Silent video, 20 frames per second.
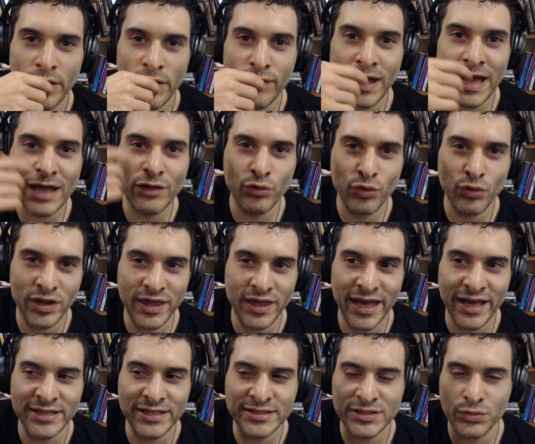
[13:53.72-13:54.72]
if I had to
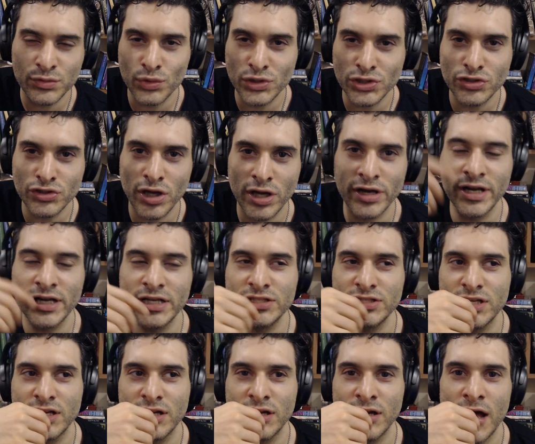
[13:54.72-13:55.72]
guess which
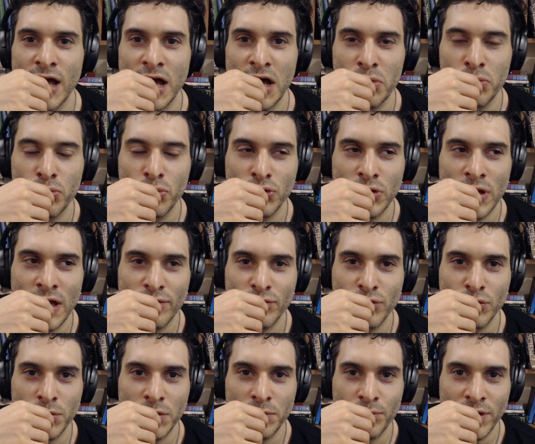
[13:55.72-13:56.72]
direction I would have
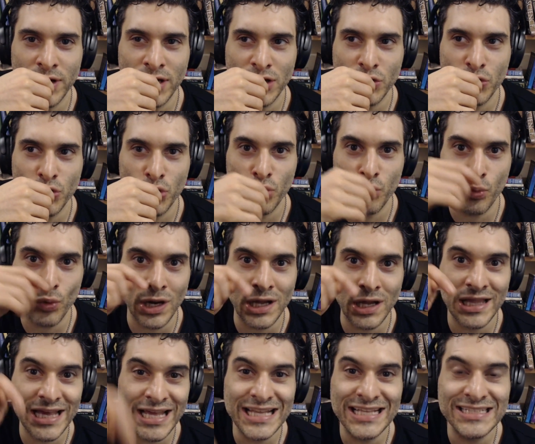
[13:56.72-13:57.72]
to be praying to
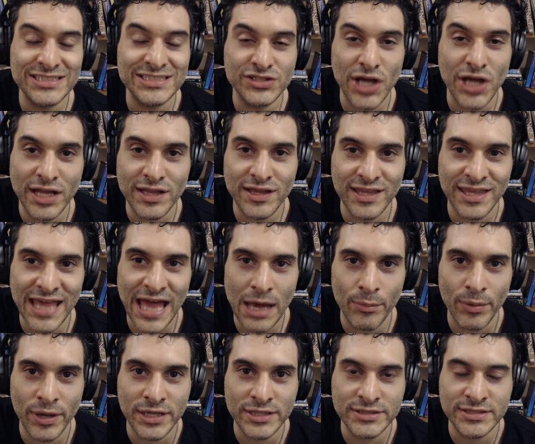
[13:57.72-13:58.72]
while inside the
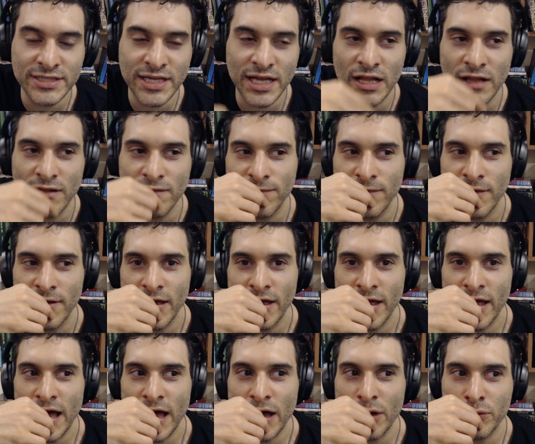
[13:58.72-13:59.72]
Kaaba itself,
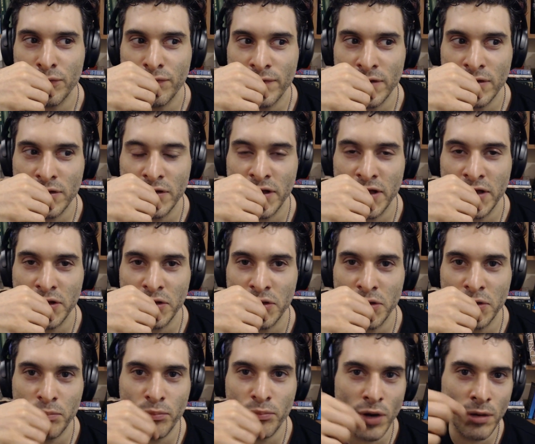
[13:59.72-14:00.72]
I would think like
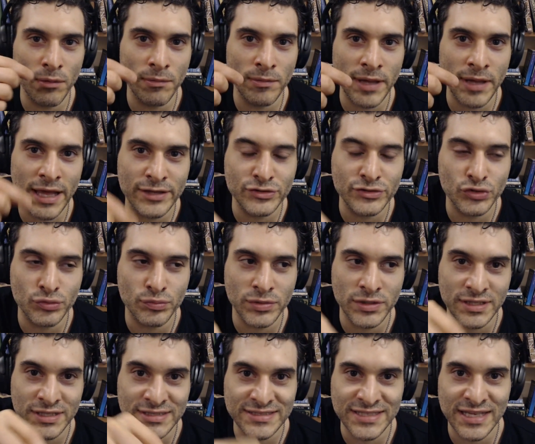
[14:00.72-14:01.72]
it probably has to
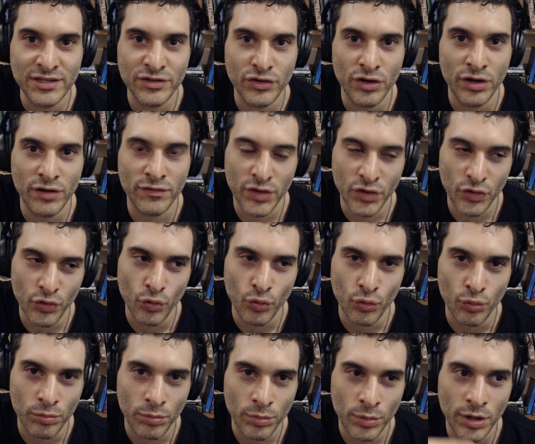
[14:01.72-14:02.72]
be the center of the
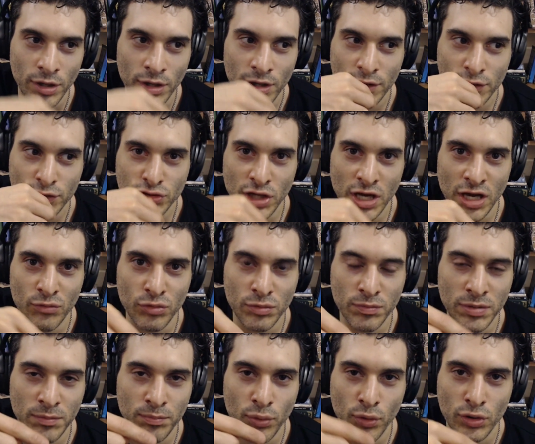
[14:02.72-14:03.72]
room. So I
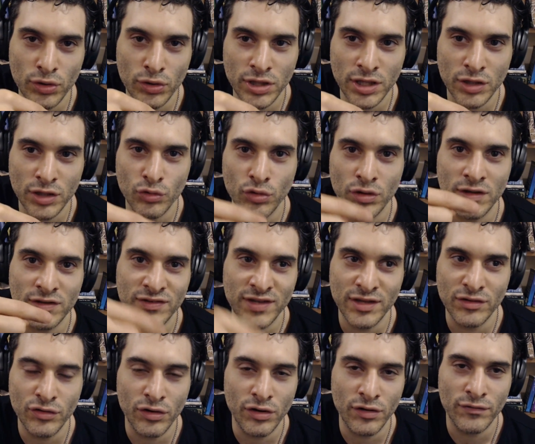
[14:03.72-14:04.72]
would be pointing to the
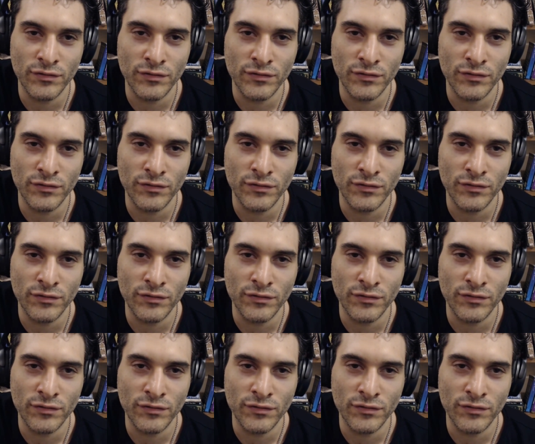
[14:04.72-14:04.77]
center